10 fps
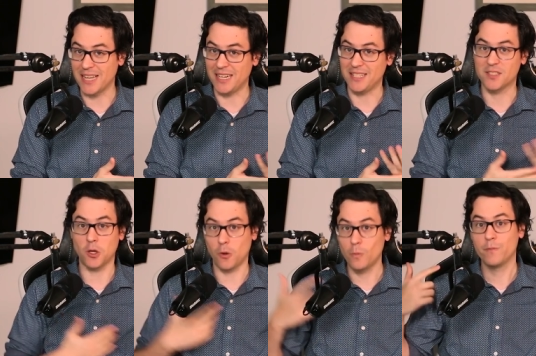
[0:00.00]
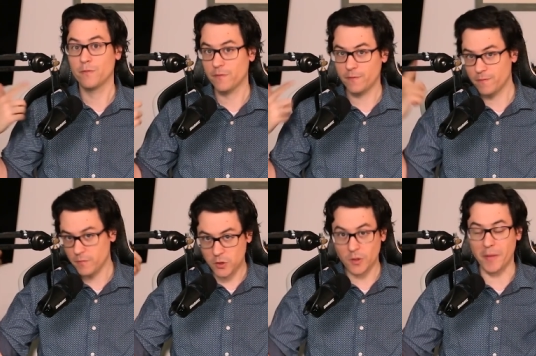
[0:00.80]
zennies, so
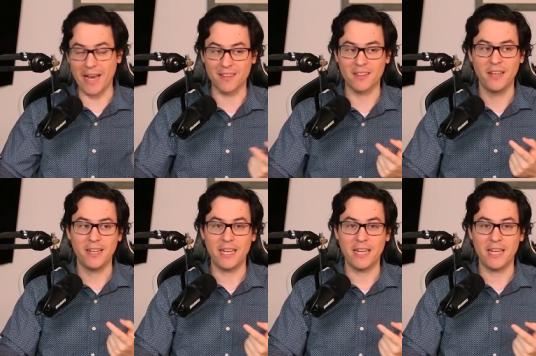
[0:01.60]
do the math.